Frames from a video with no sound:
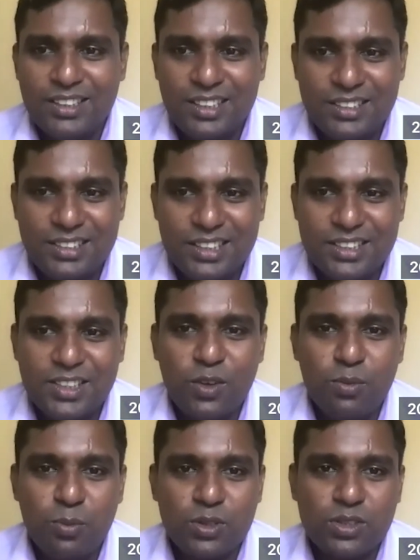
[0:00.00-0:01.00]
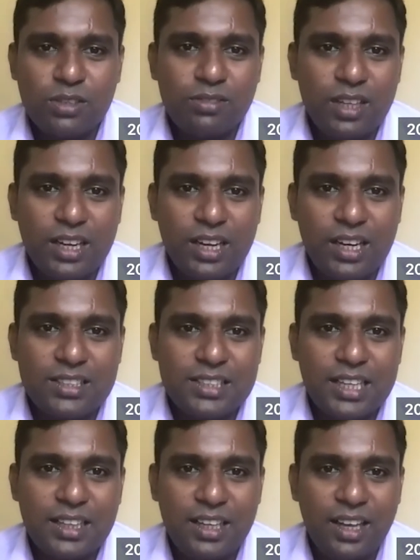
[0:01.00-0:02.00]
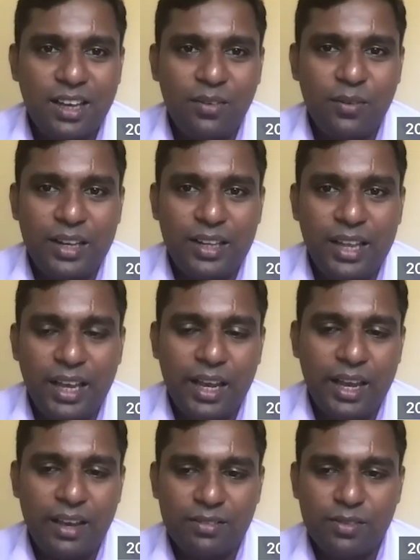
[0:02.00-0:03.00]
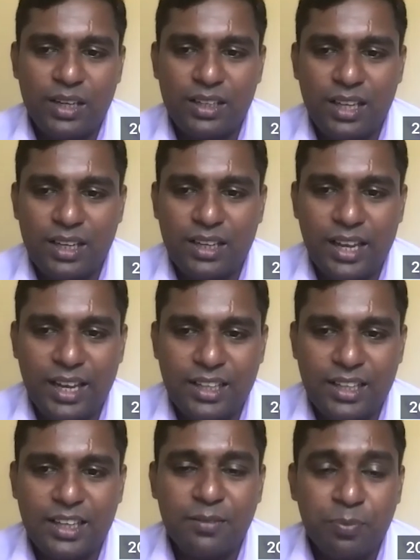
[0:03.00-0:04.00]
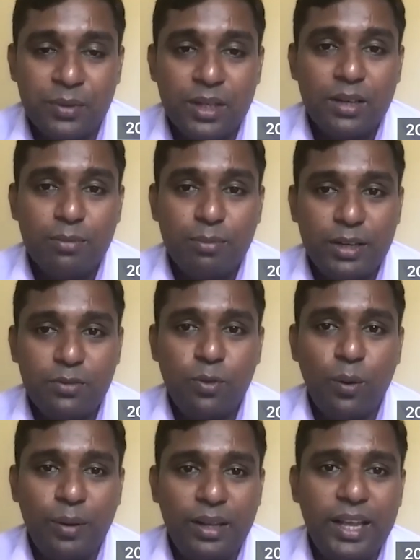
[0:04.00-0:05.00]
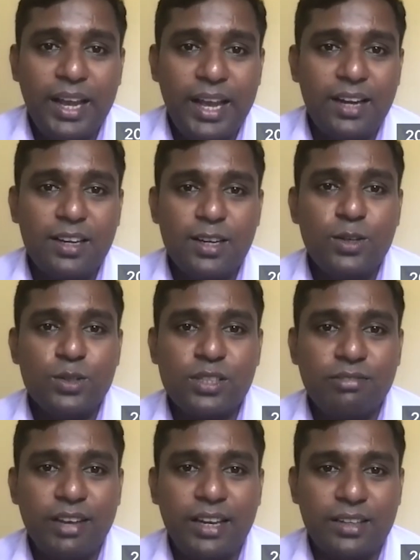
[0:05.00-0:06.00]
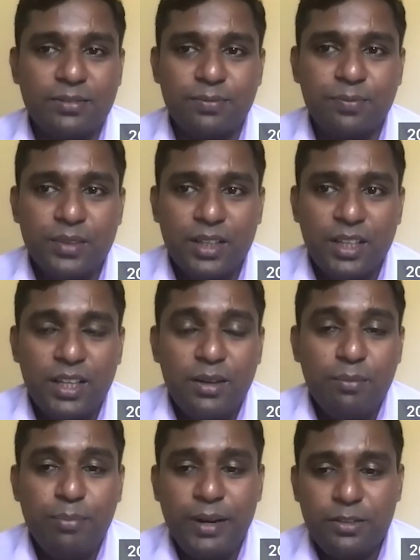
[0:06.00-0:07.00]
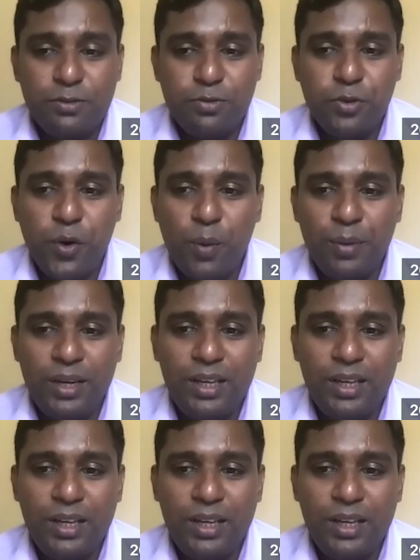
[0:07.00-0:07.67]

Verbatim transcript: This is how most of the girls are thinking when they get, when they take the metformin, they can reduce the weight. Metformin.